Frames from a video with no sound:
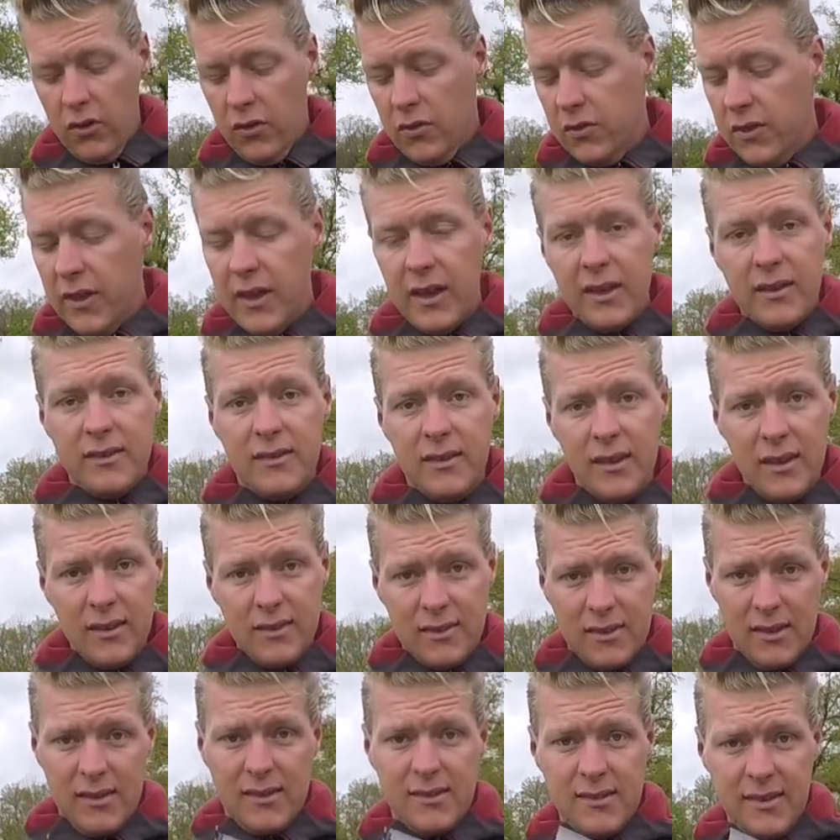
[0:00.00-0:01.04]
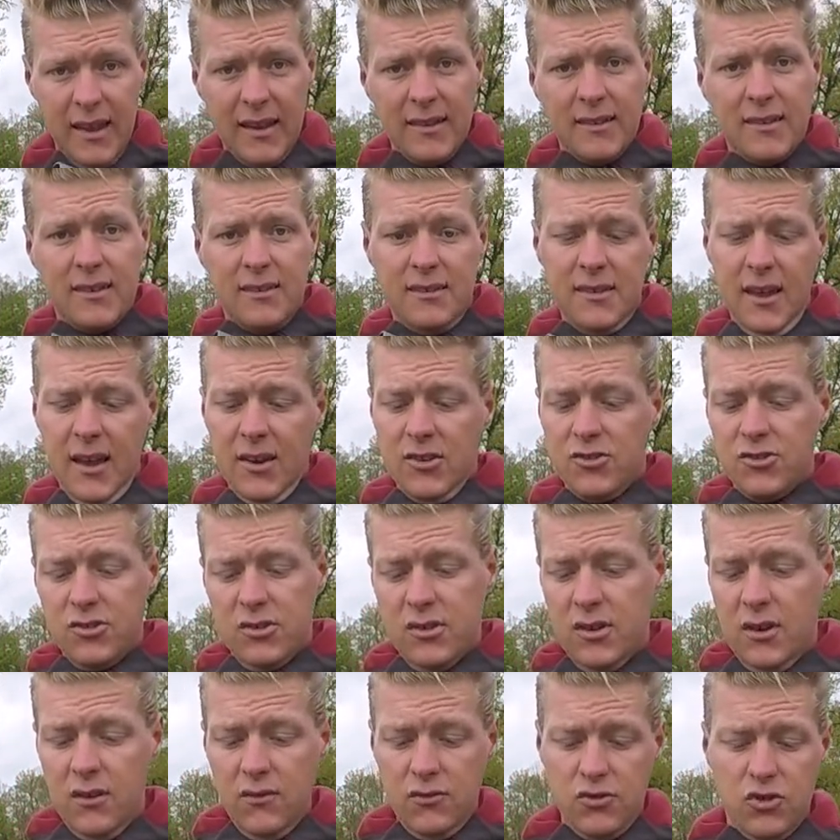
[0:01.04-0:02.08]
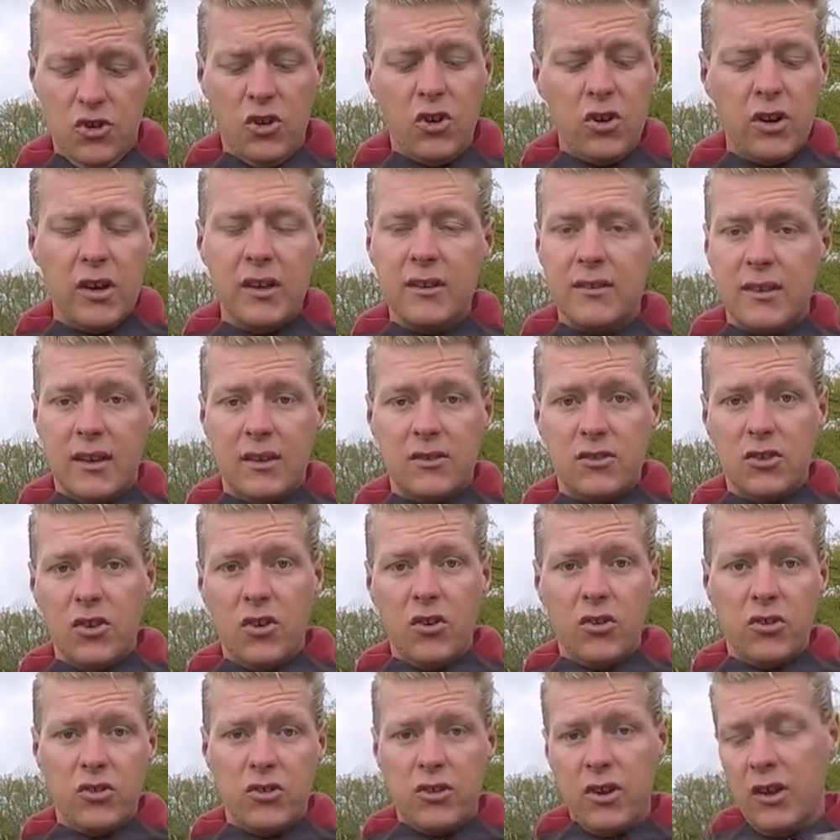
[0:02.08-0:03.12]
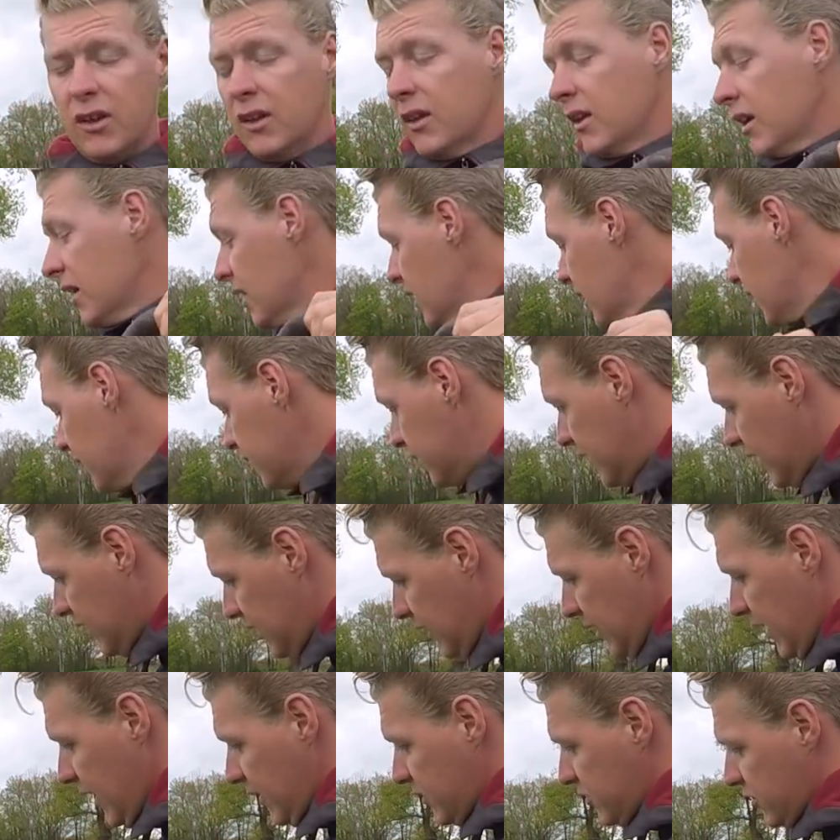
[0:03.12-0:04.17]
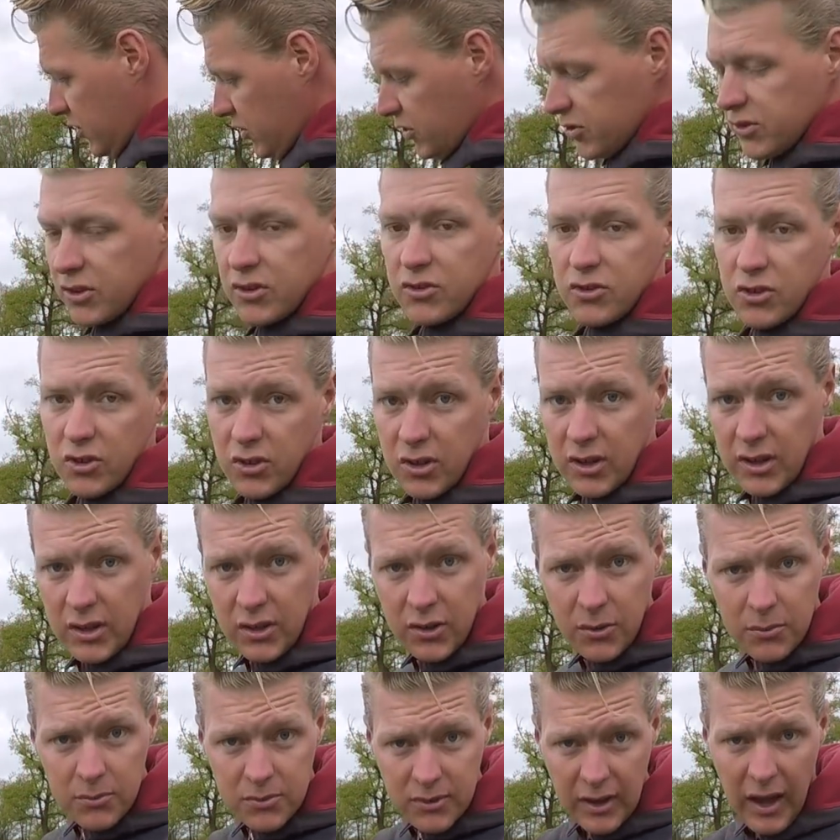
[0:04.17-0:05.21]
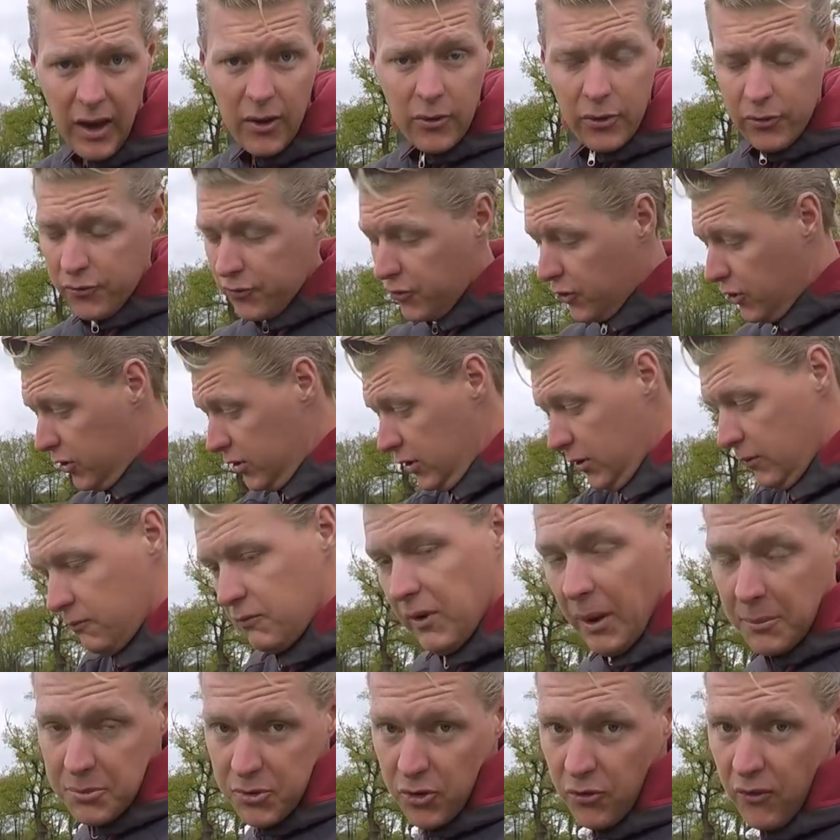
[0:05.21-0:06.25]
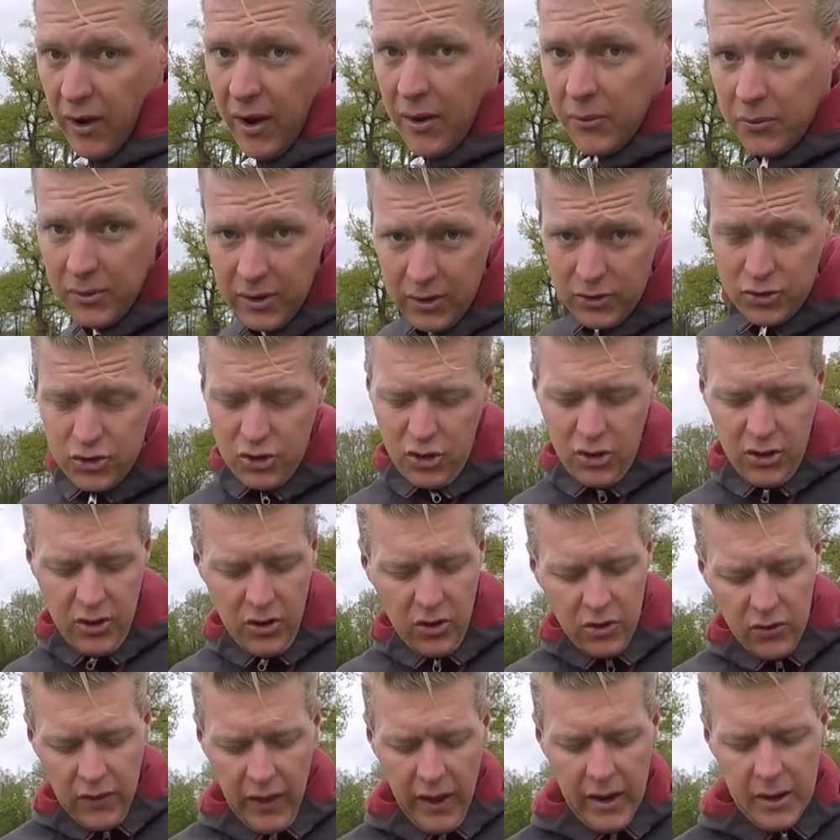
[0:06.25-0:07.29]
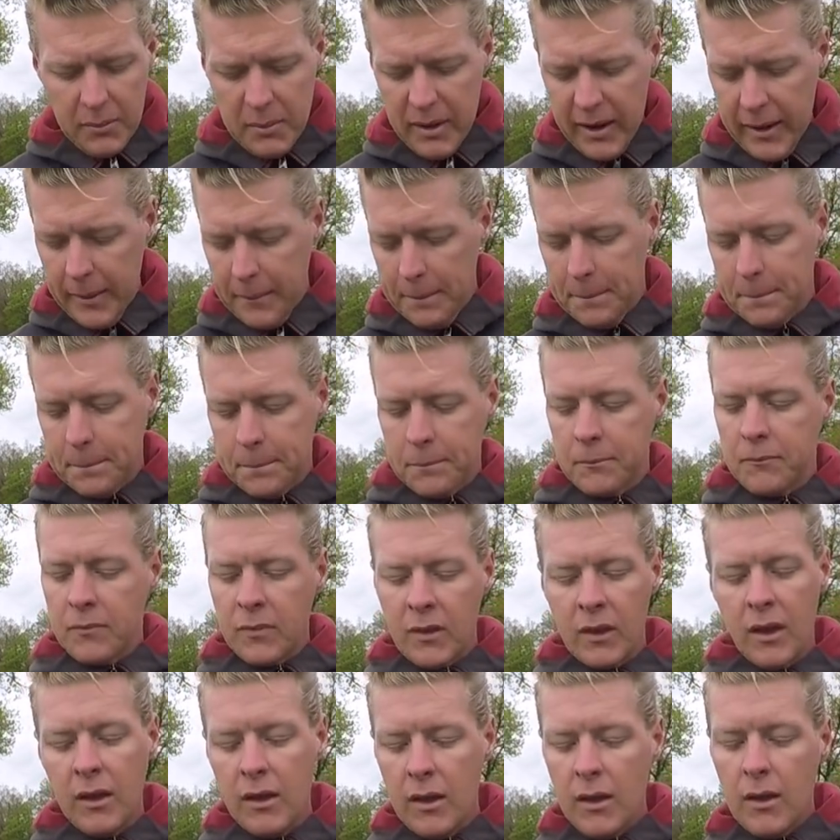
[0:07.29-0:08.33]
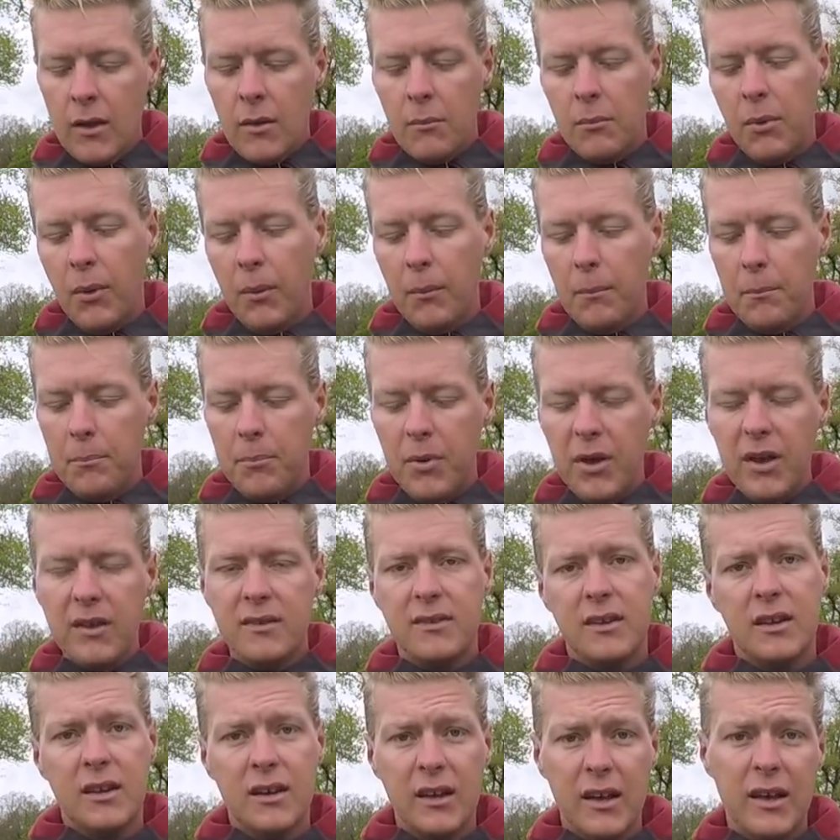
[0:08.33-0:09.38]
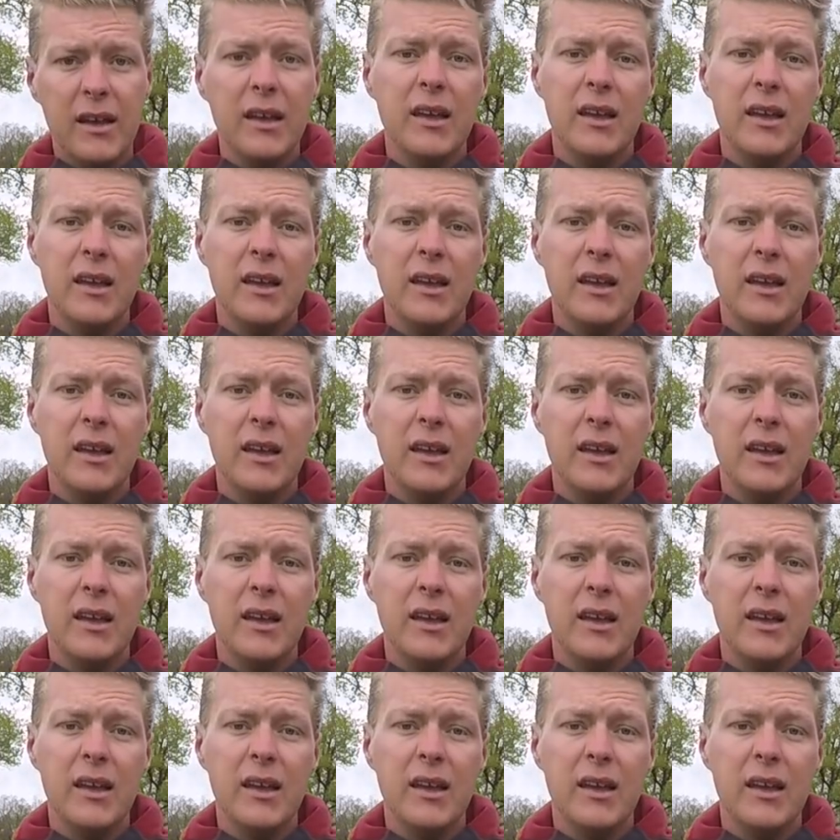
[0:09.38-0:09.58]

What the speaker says: this is the centre section of Jolene's exhaust. The exhaust in Jolene comes out the front and wraps around. I'll show you all that in a minute. But basically,